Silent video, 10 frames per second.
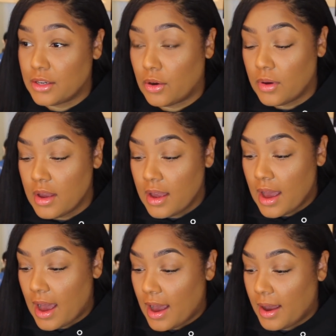
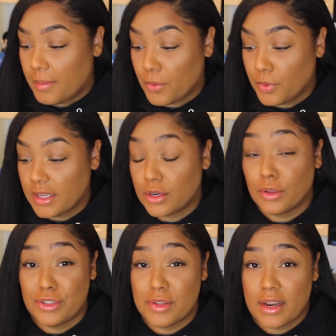I really can
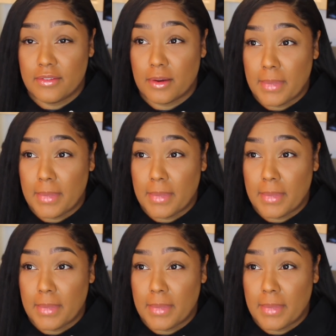only do that if I'm